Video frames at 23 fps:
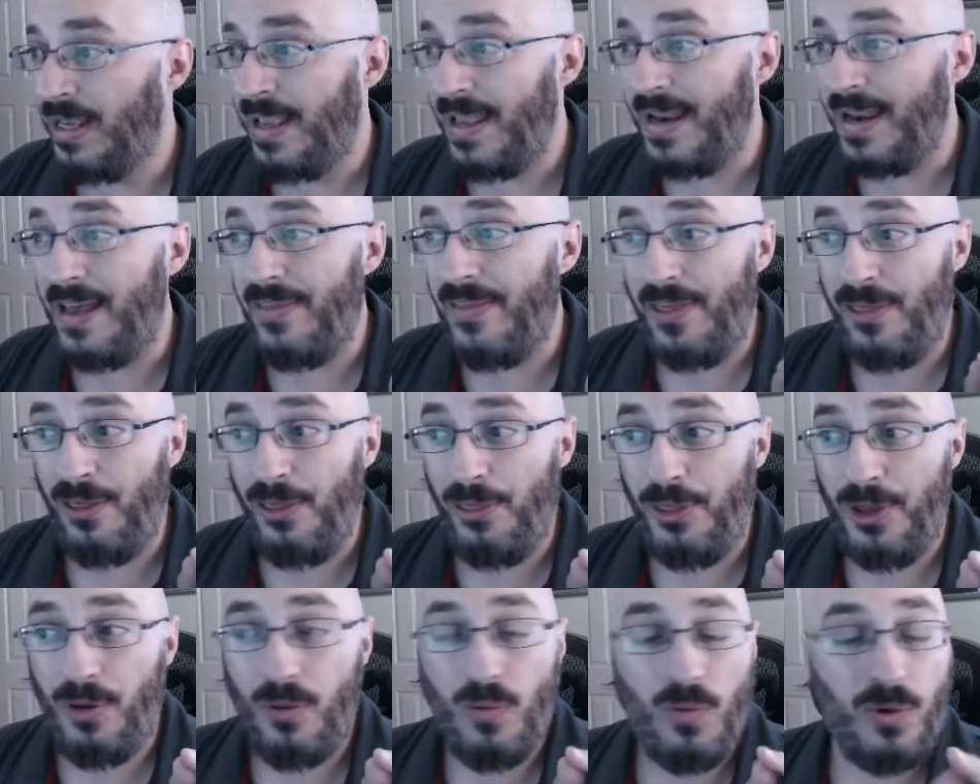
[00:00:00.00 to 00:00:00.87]
Now, the other
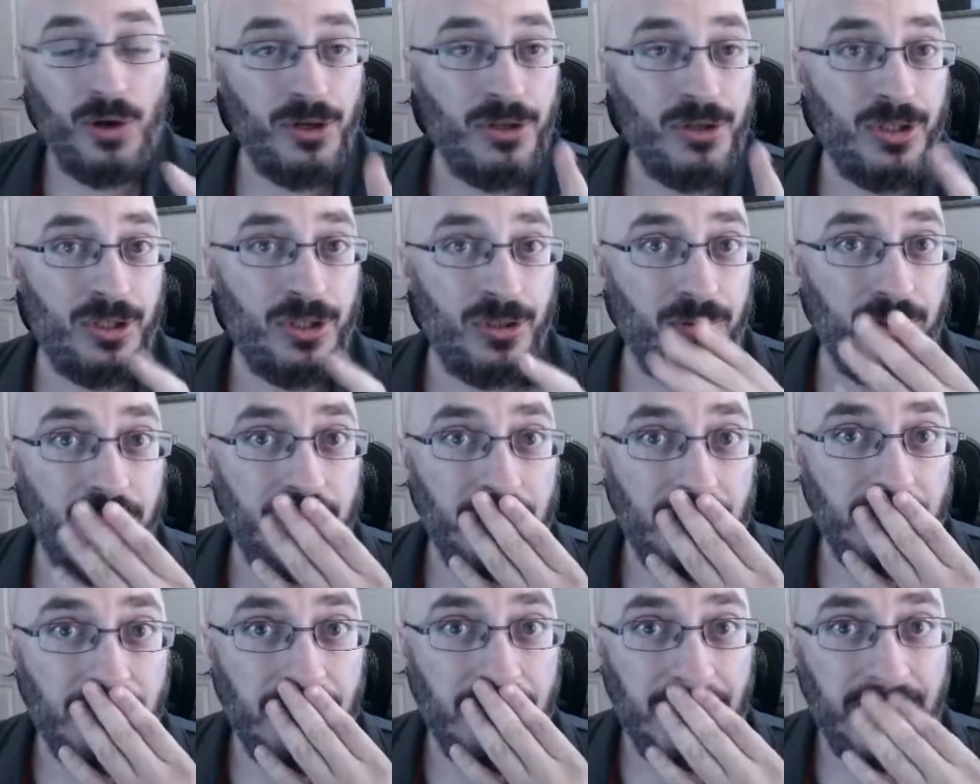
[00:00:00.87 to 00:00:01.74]
thing we want to do
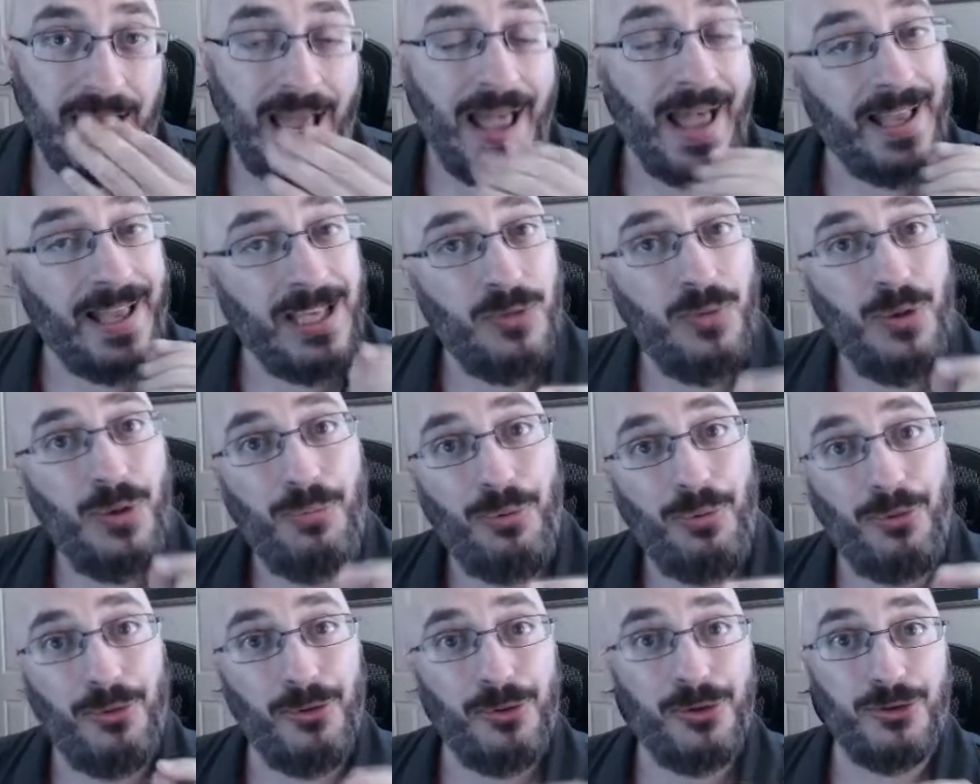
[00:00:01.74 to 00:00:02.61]
is, as we
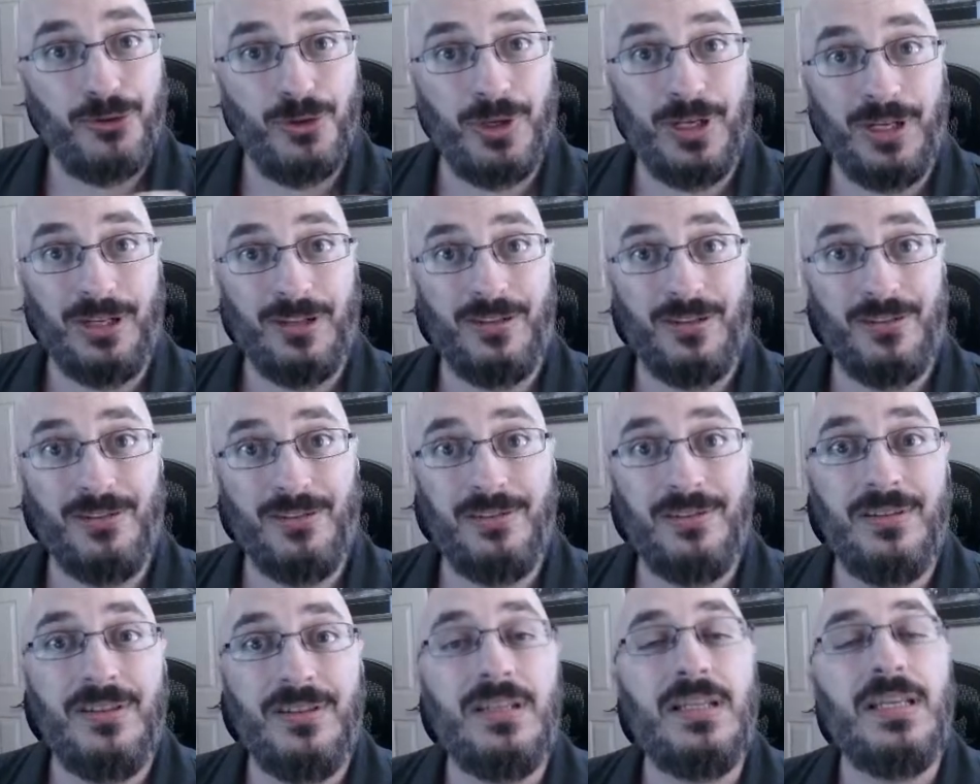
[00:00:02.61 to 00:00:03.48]
pull the trigger,
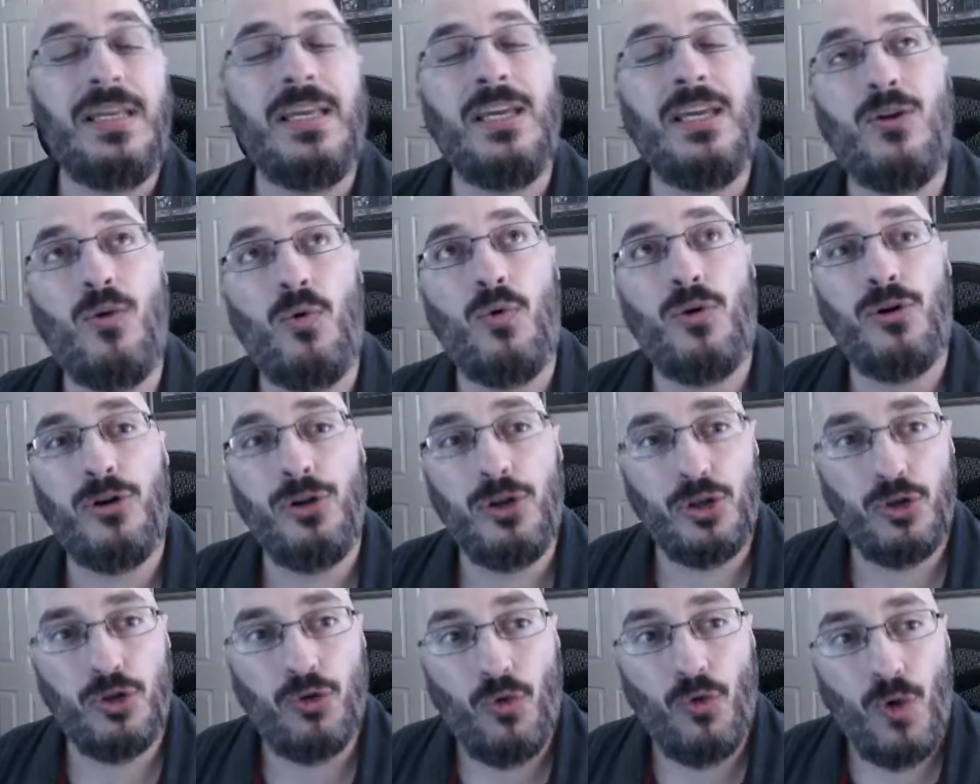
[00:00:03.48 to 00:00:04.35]
in order to
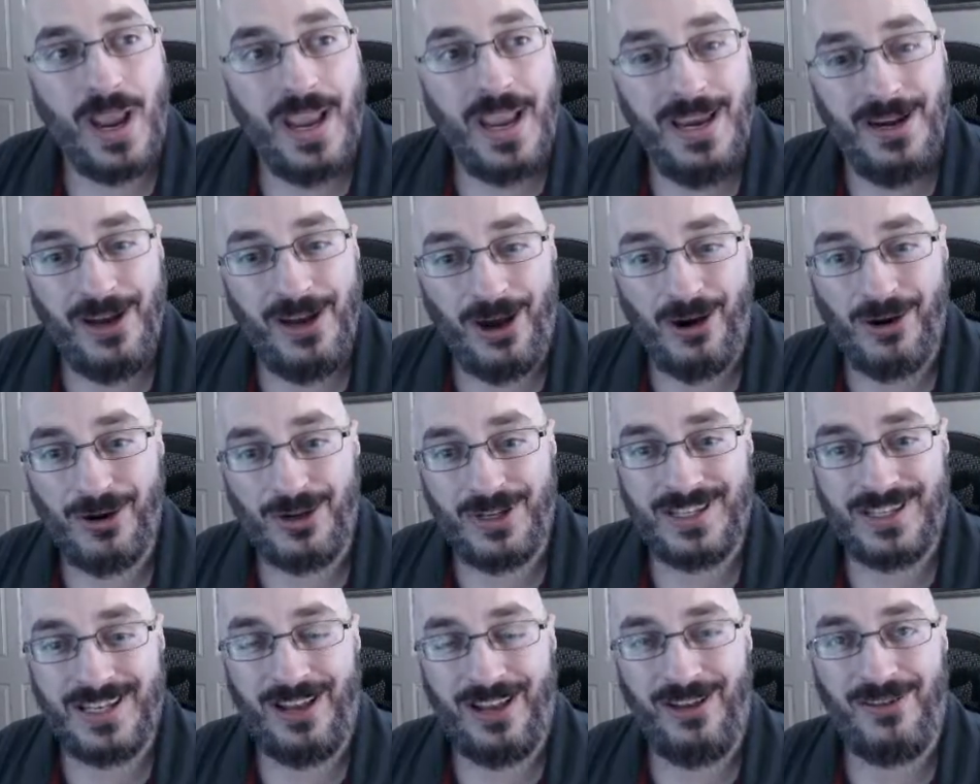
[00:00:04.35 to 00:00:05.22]
train
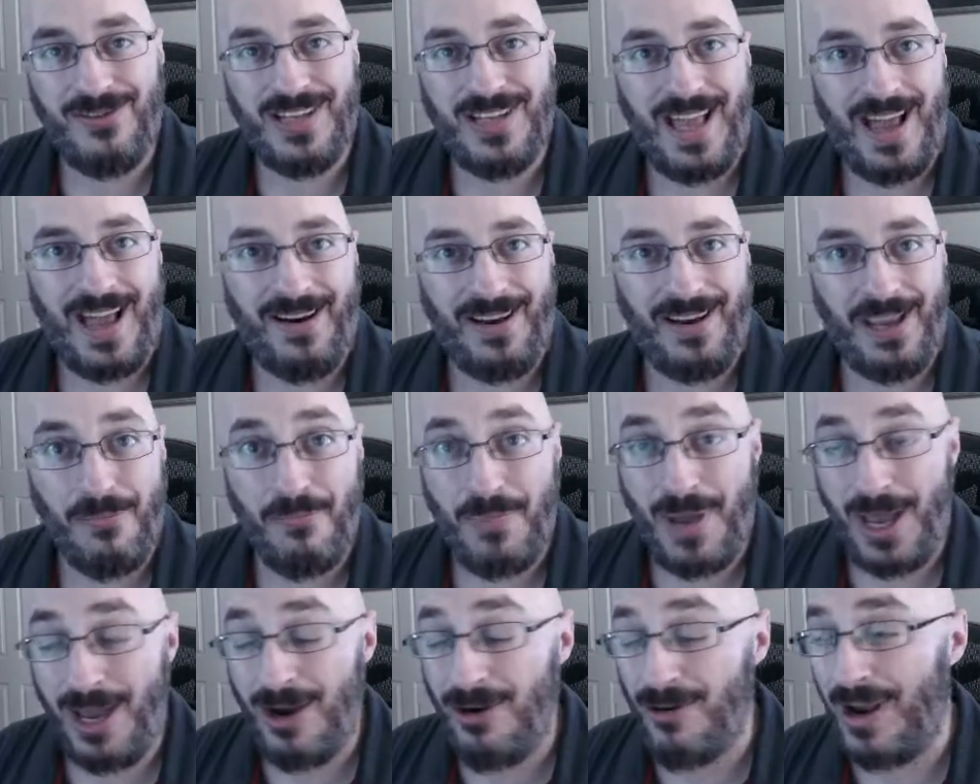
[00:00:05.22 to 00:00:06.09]
ourselves and how to get
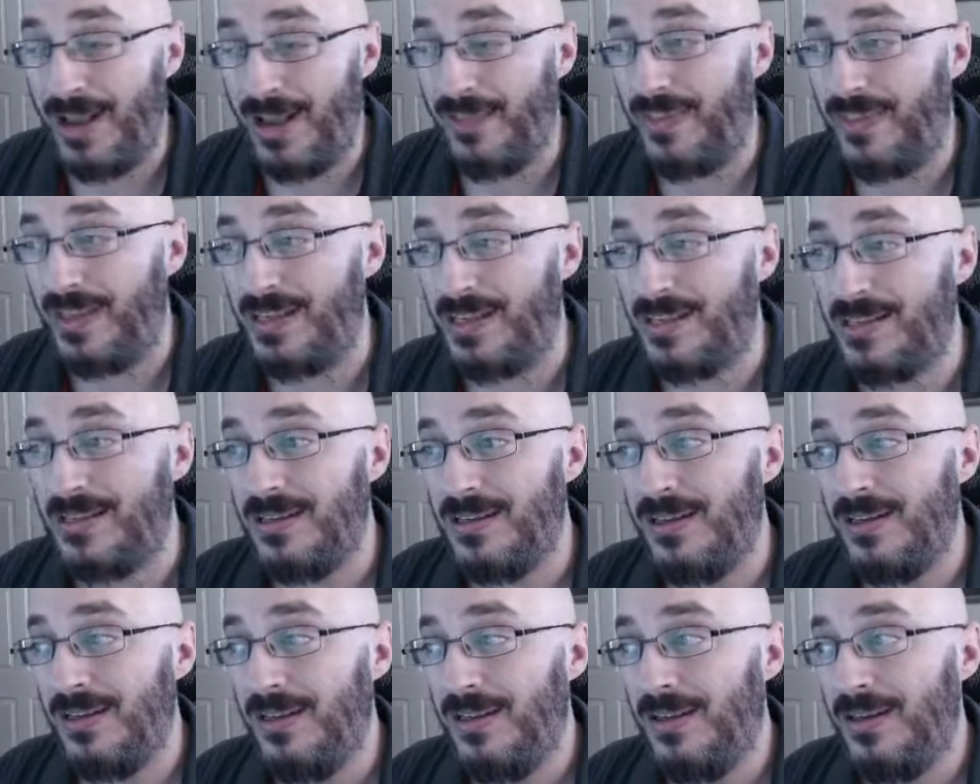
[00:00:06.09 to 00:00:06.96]
better at this,
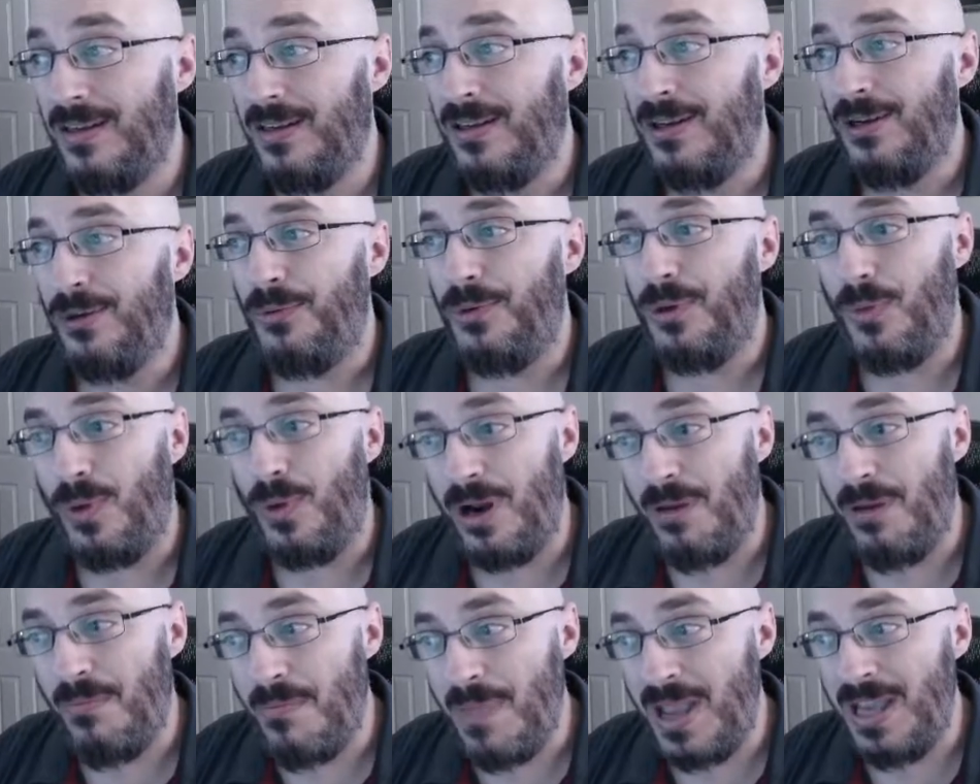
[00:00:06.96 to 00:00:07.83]
we want to
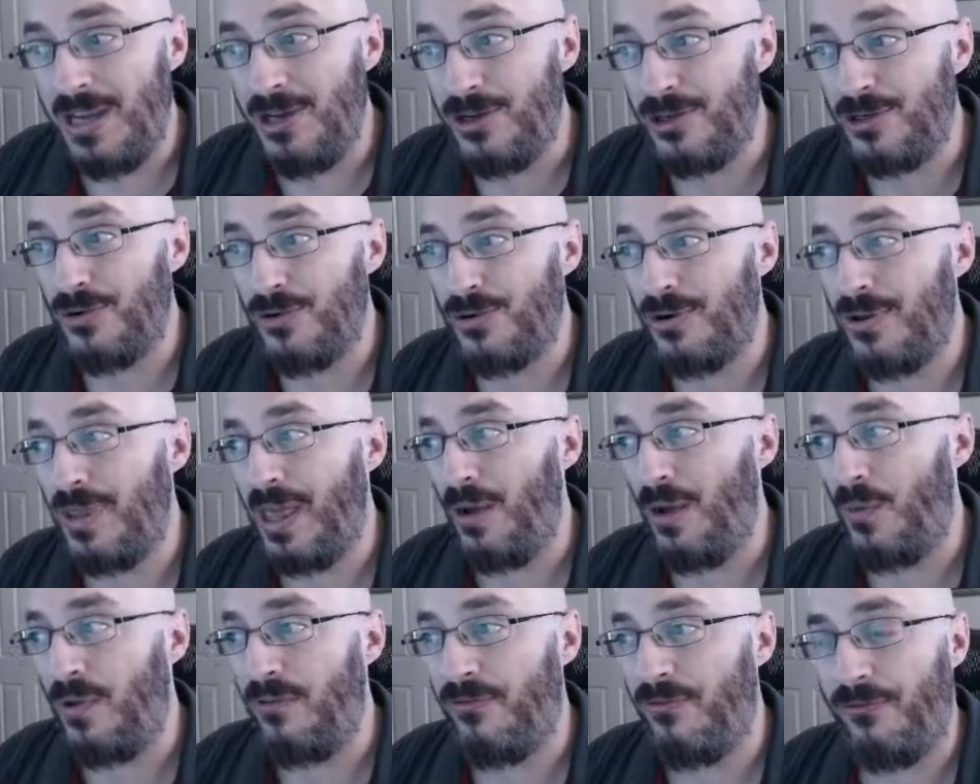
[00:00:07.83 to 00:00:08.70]
make sure that
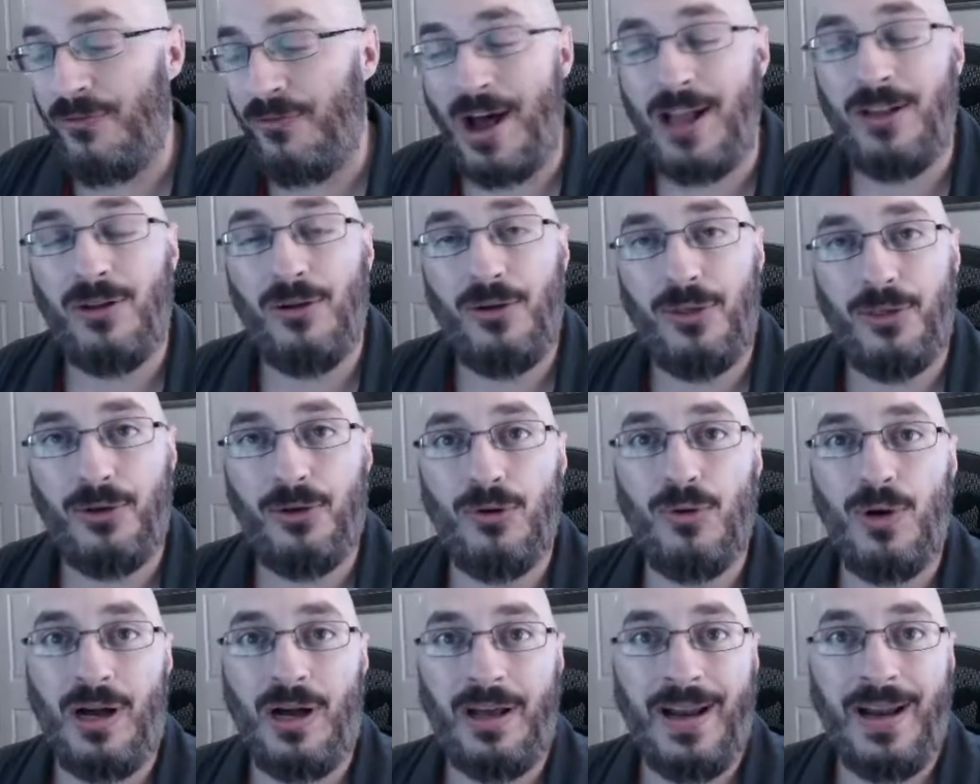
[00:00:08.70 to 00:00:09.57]
we follow through
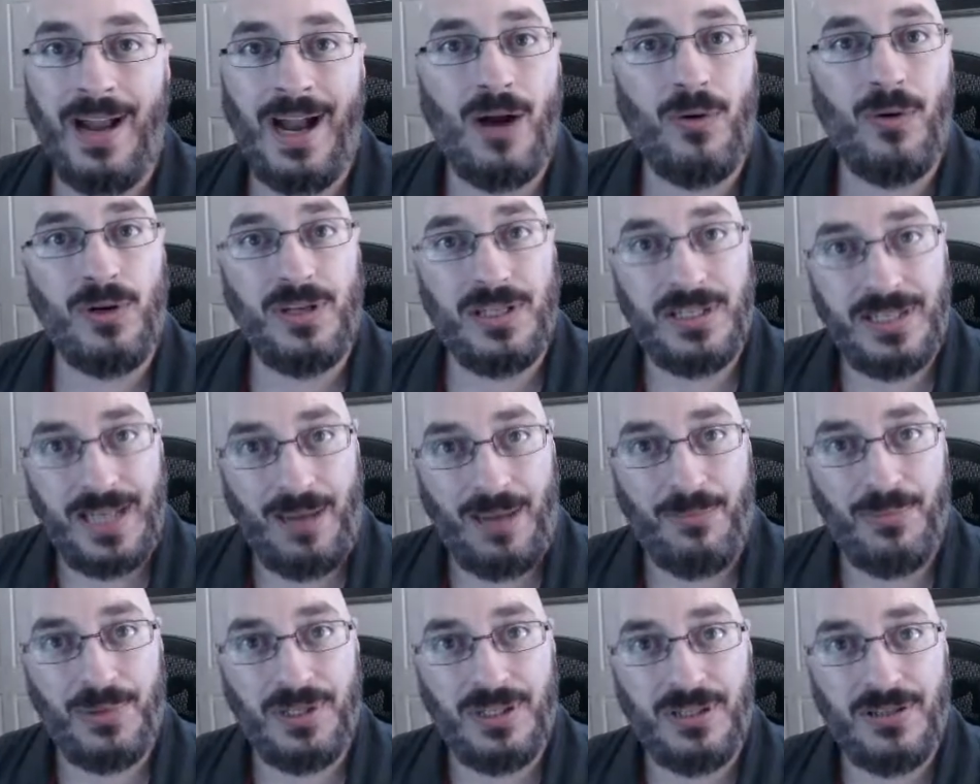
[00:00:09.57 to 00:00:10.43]
on our
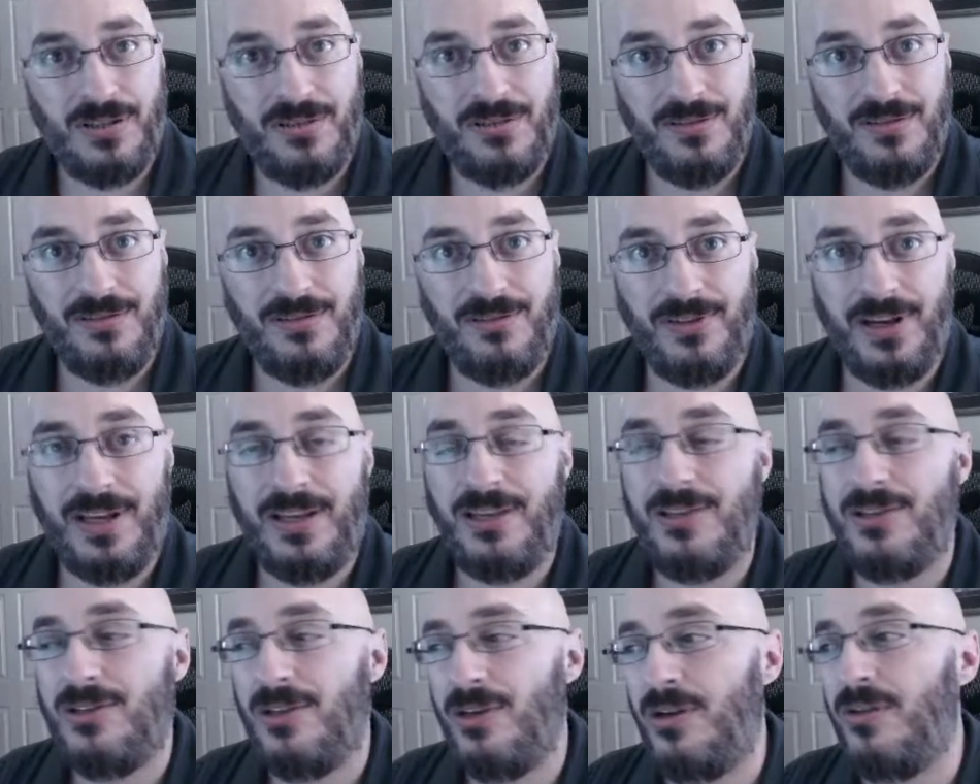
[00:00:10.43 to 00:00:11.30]
steps, right?
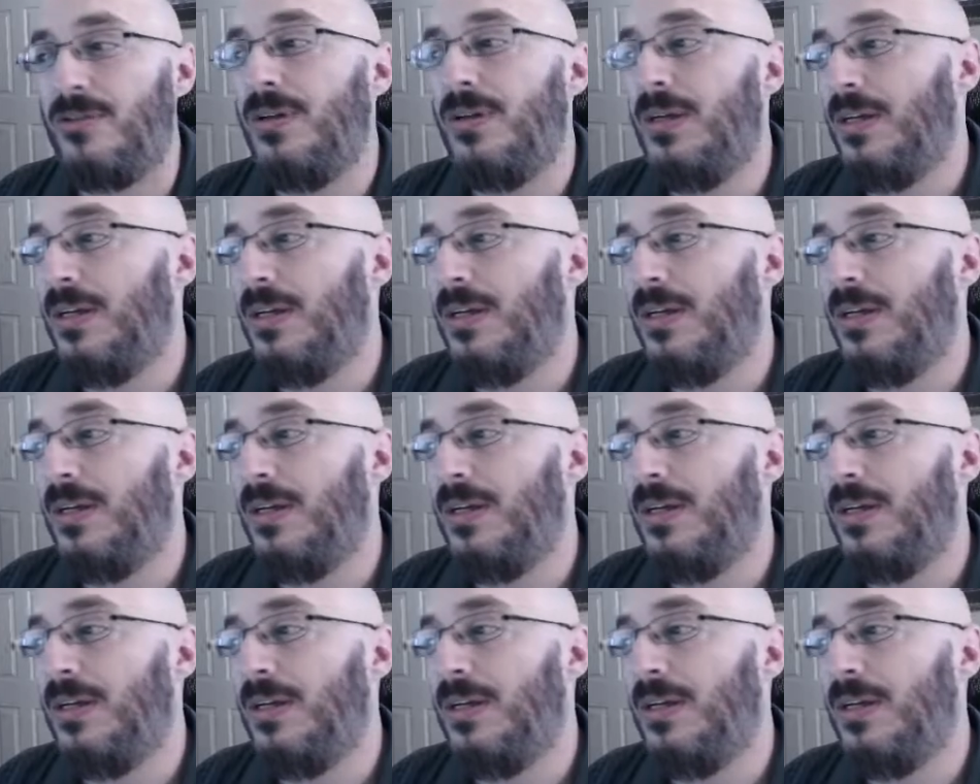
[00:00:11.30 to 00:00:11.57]
So